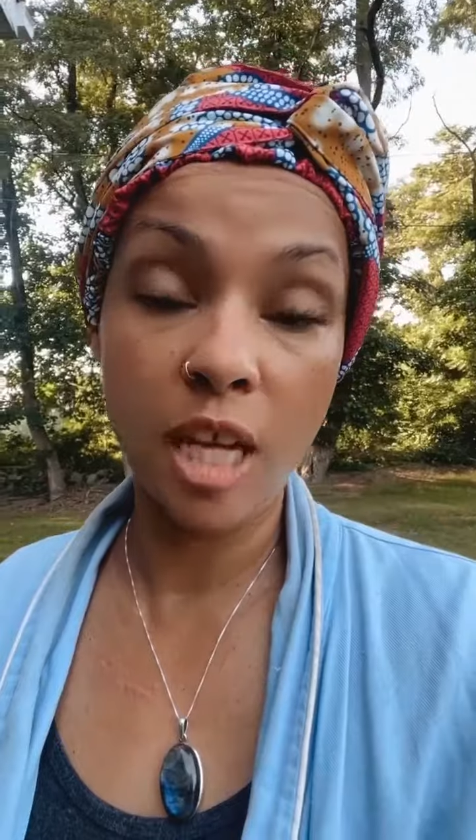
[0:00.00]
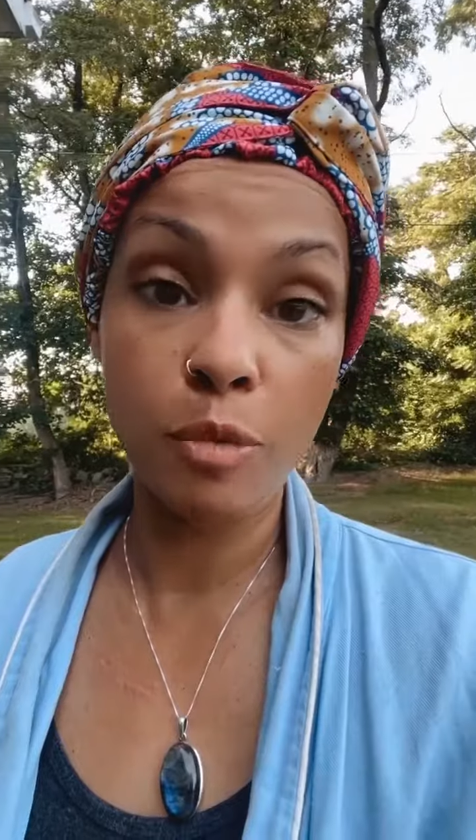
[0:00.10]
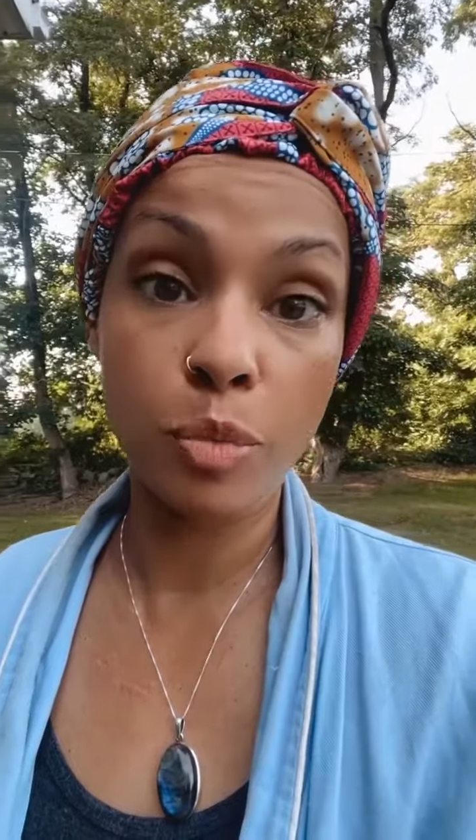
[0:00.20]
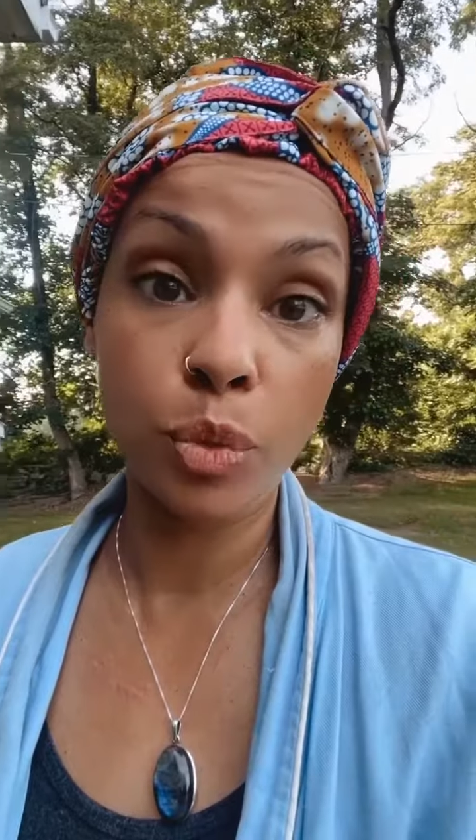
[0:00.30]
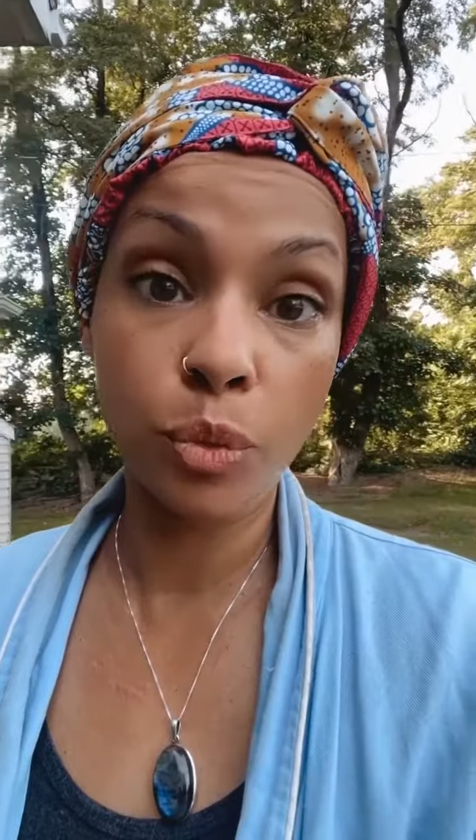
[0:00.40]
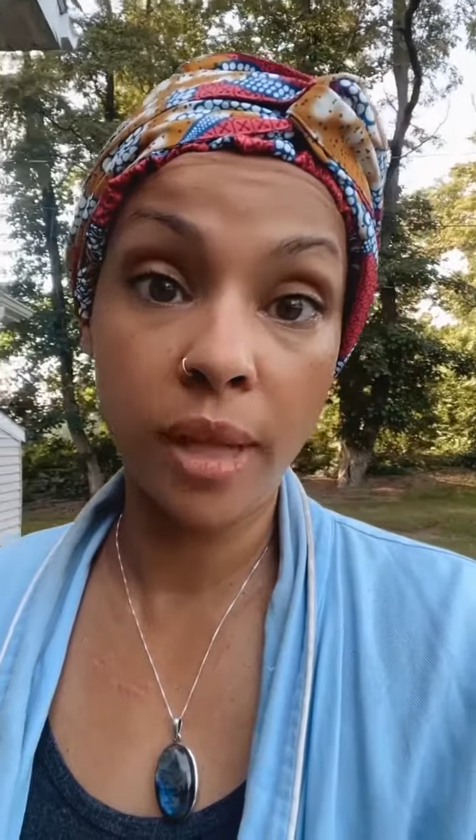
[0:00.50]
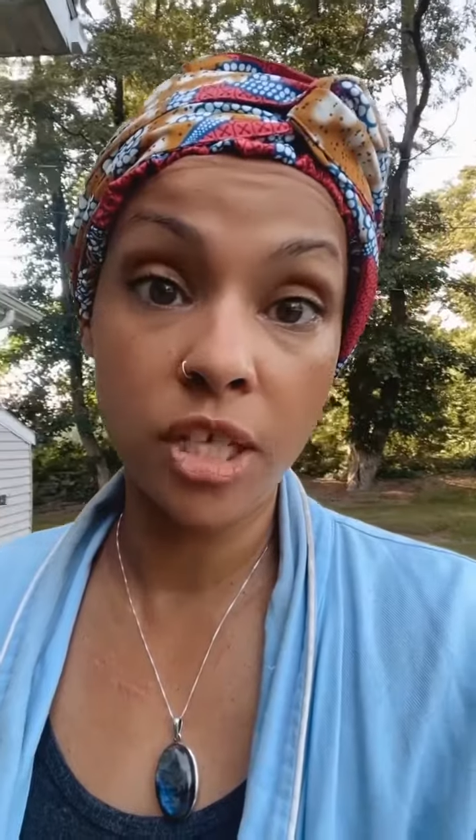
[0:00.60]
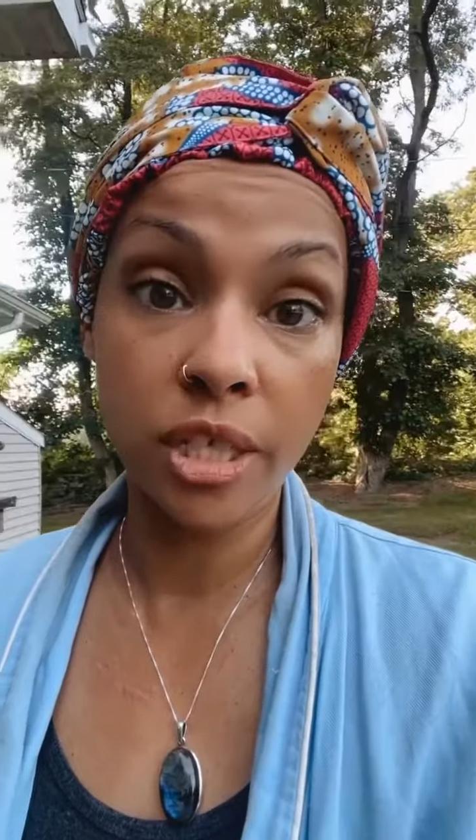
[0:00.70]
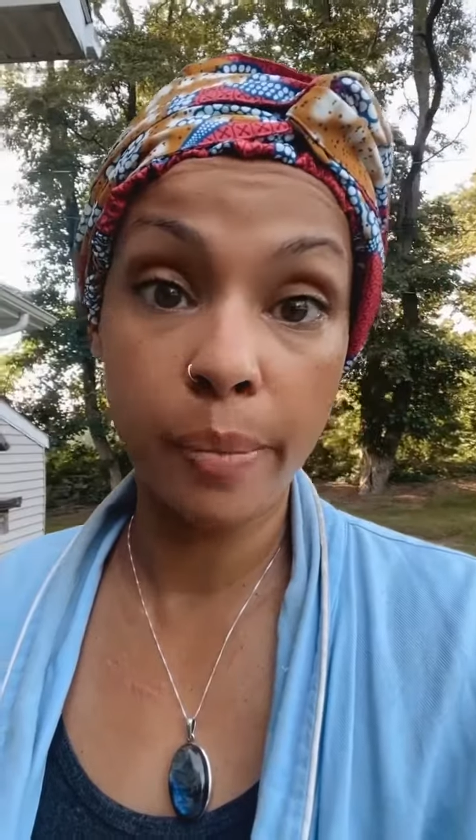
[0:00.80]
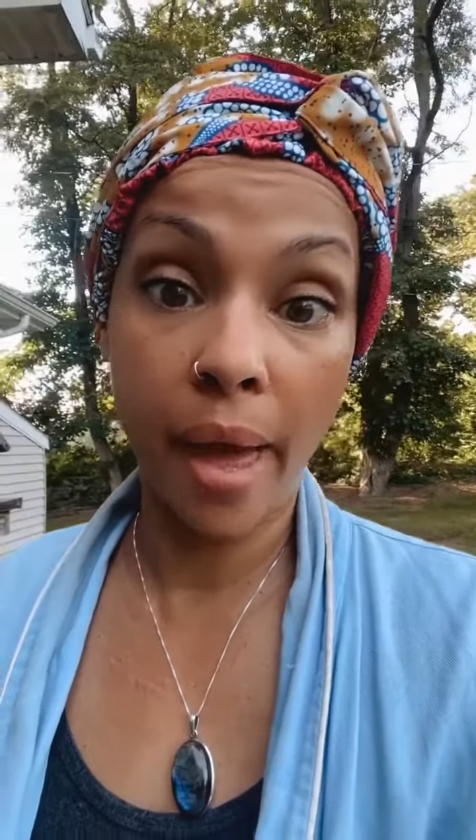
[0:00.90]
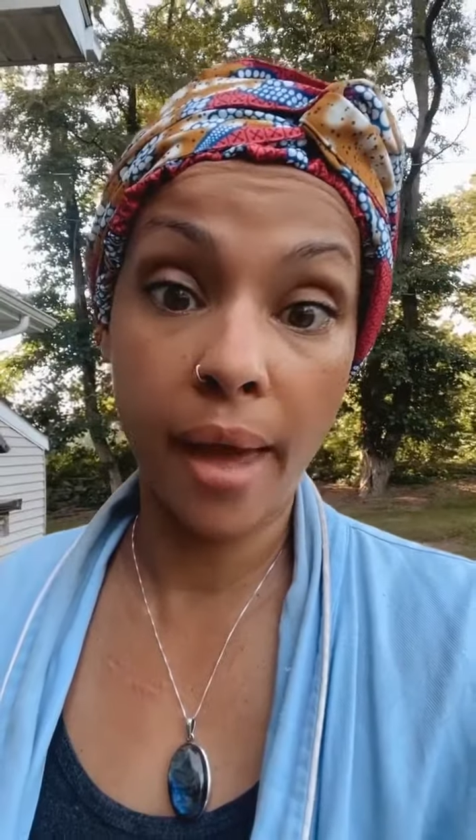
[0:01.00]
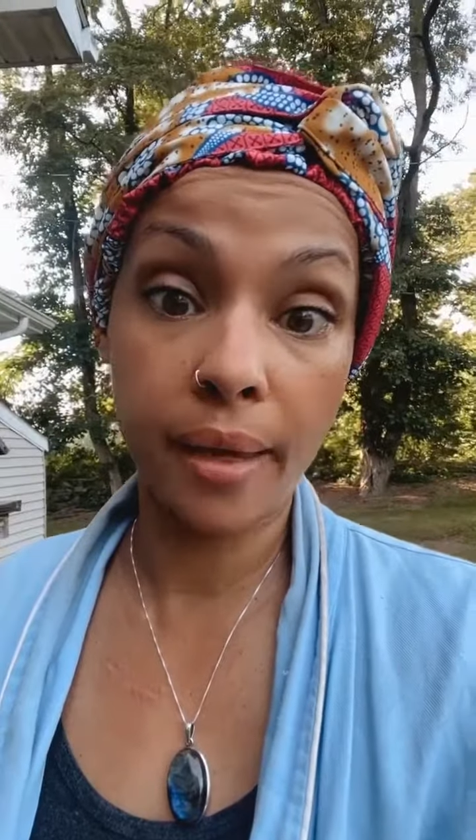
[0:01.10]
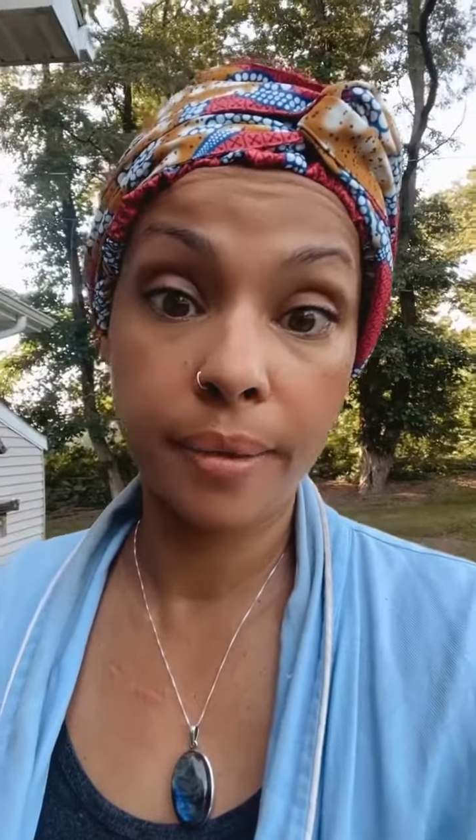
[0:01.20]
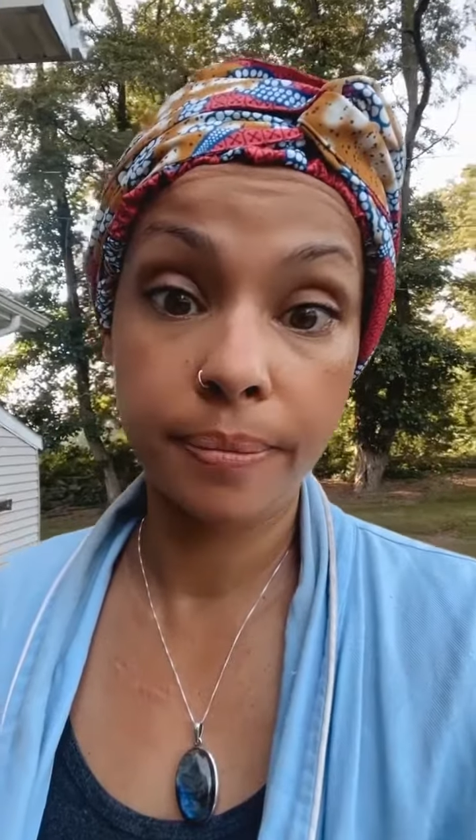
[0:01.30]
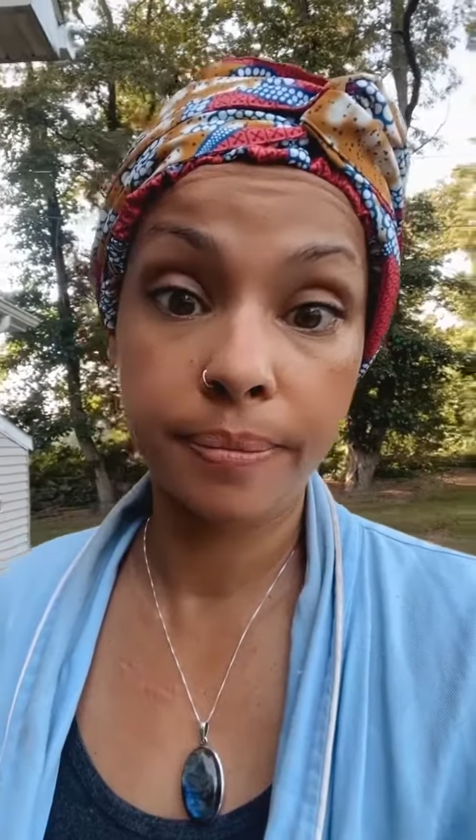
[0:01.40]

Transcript: time to prune that shit back.